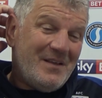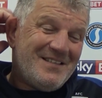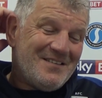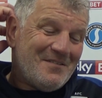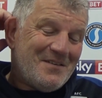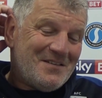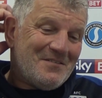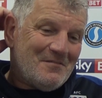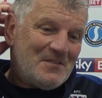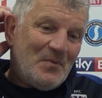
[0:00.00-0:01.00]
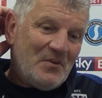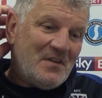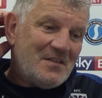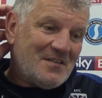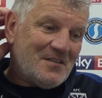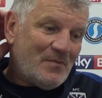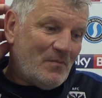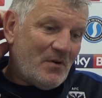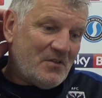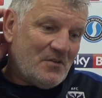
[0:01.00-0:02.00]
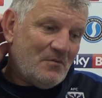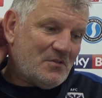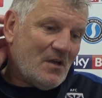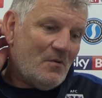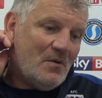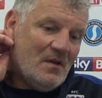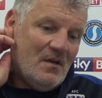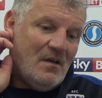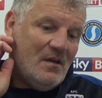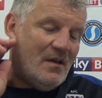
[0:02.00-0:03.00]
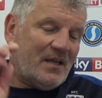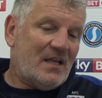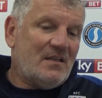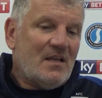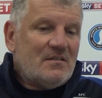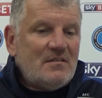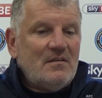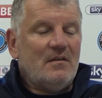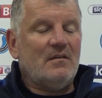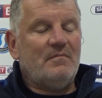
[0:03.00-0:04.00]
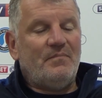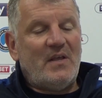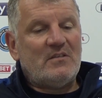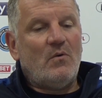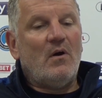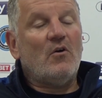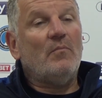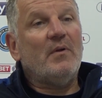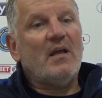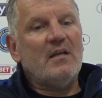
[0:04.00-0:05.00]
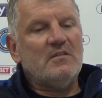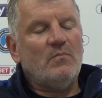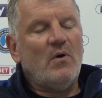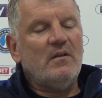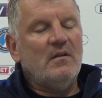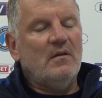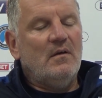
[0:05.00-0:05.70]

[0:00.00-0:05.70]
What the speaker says: He's not responding as we wanted to. So again, that's quite a complicated one.